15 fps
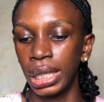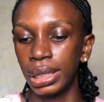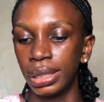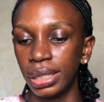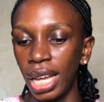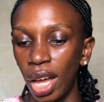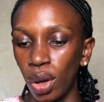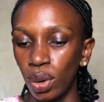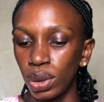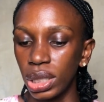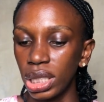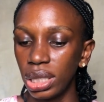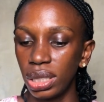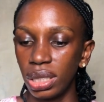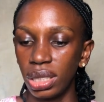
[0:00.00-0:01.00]
Now
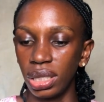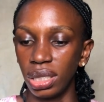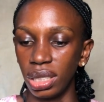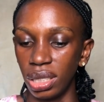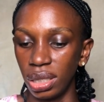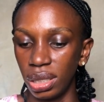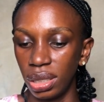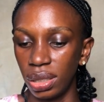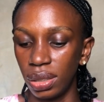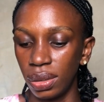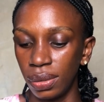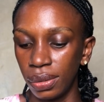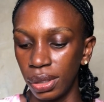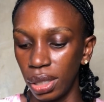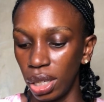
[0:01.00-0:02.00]
this
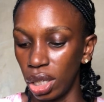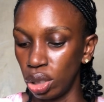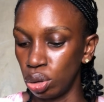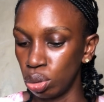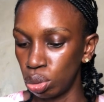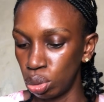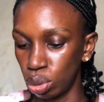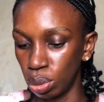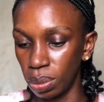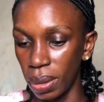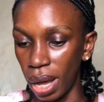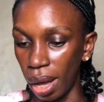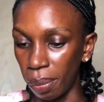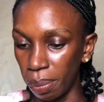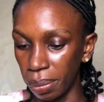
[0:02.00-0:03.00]
is a YouTube
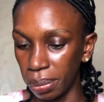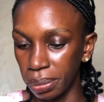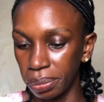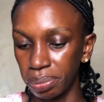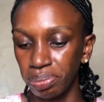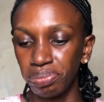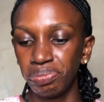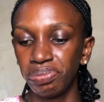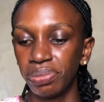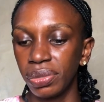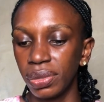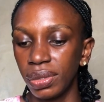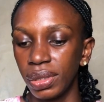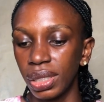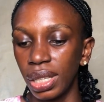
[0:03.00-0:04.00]
app.
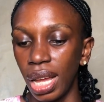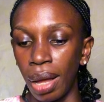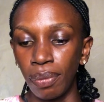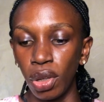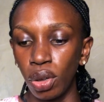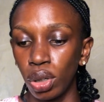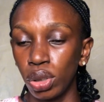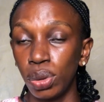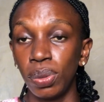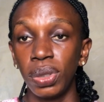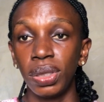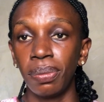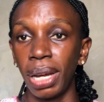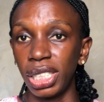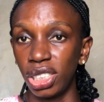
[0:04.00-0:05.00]
I'm not going to be
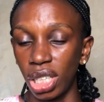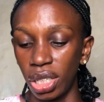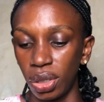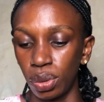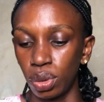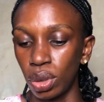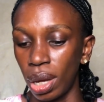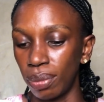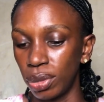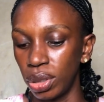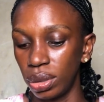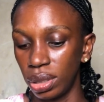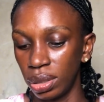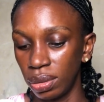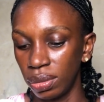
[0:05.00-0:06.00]
using my channel, so I'm
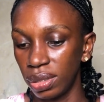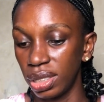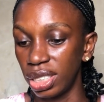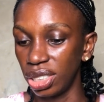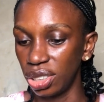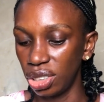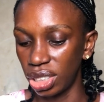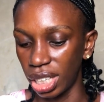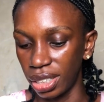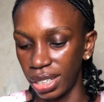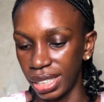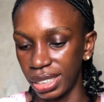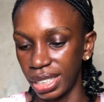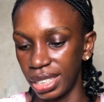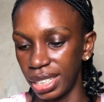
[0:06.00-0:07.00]
using this channel
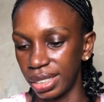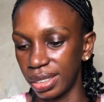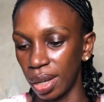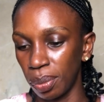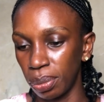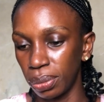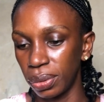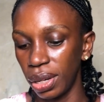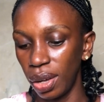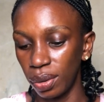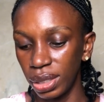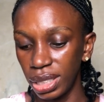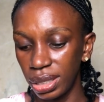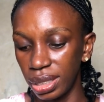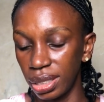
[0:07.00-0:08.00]
as an example. Now
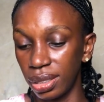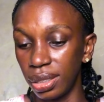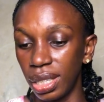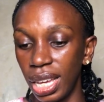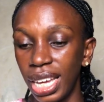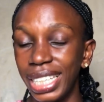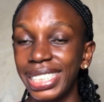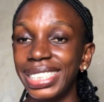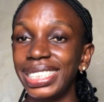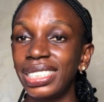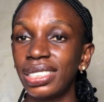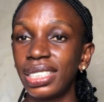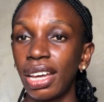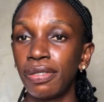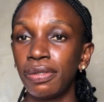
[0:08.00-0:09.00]
this is the
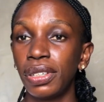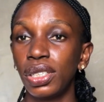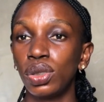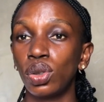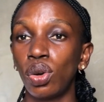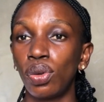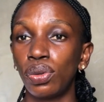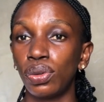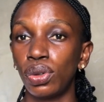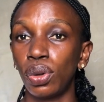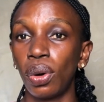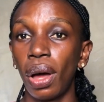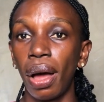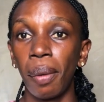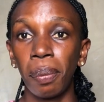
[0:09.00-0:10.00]
interface of
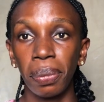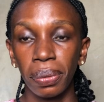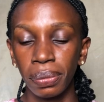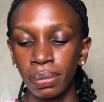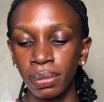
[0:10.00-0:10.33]
your app.